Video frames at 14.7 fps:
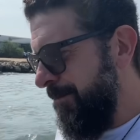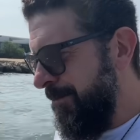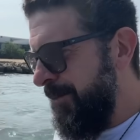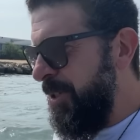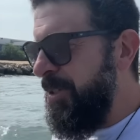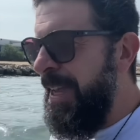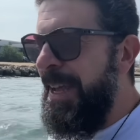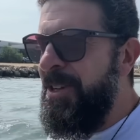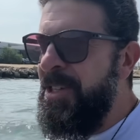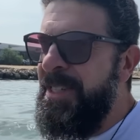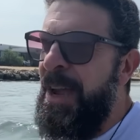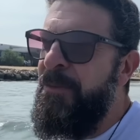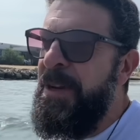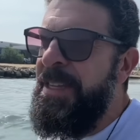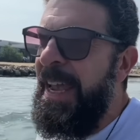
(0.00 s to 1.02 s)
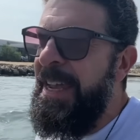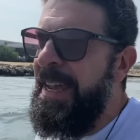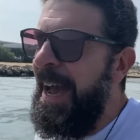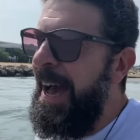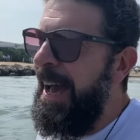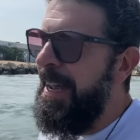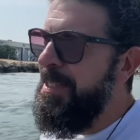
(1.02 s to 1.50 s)
Just everyday
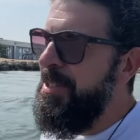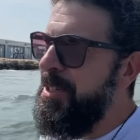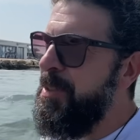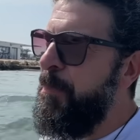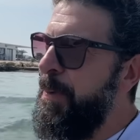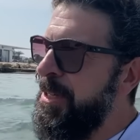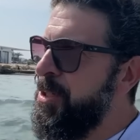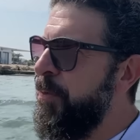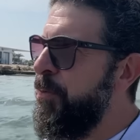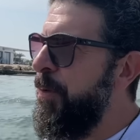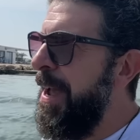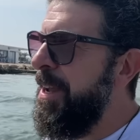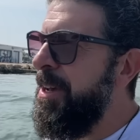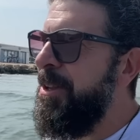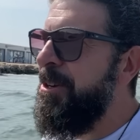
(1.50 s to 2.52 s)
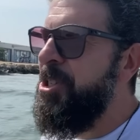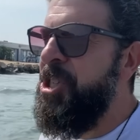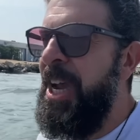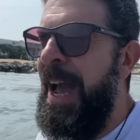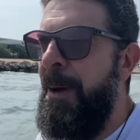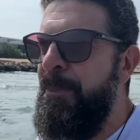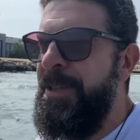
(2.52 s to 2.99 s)
guys, just a bunch of regular
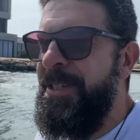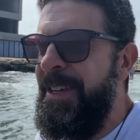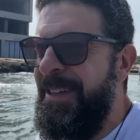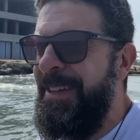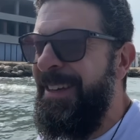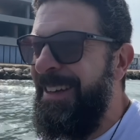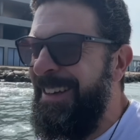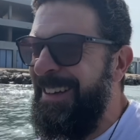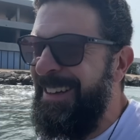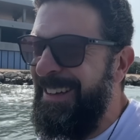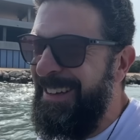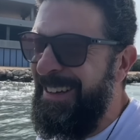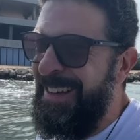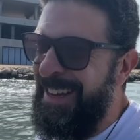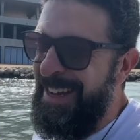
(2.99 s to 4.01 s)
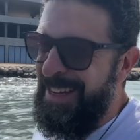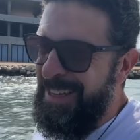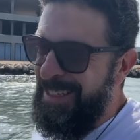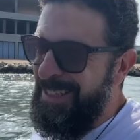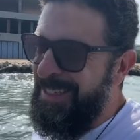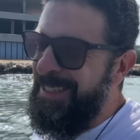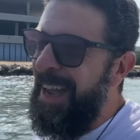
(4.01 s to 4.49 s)
chaps.
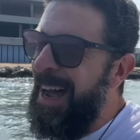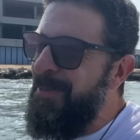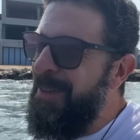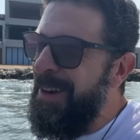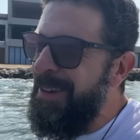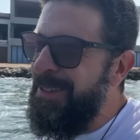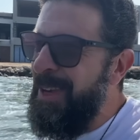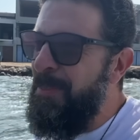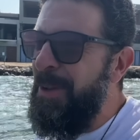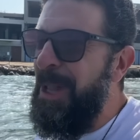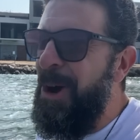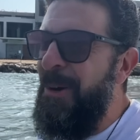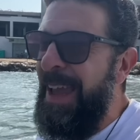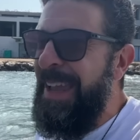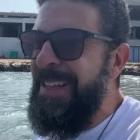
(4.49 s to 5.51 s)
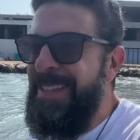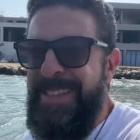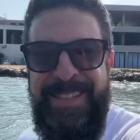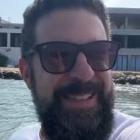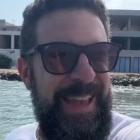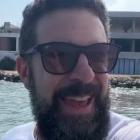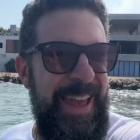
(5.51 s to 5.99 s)
Starmer,
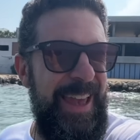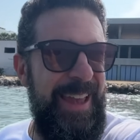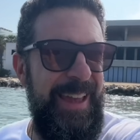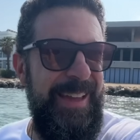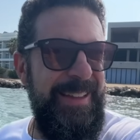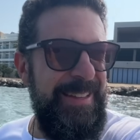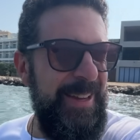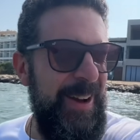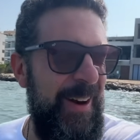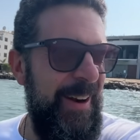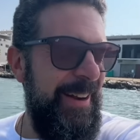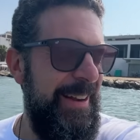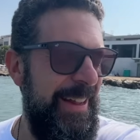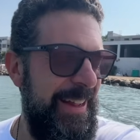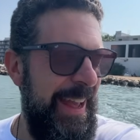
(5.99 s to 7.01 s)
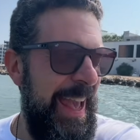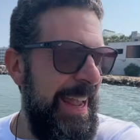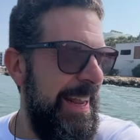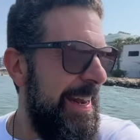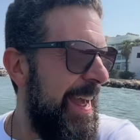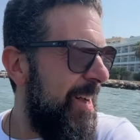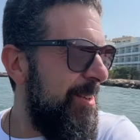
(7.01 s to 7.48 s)
008, and Carney
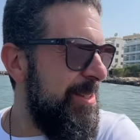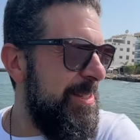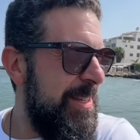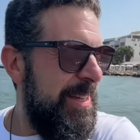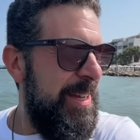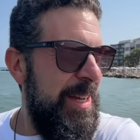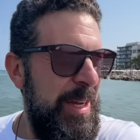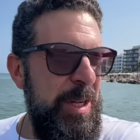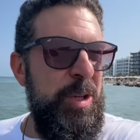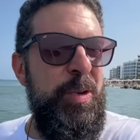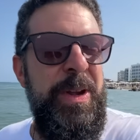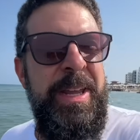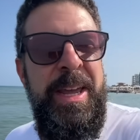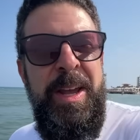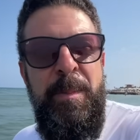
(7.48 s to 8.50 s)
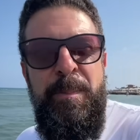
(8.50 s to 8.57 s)
hanging out, drinking a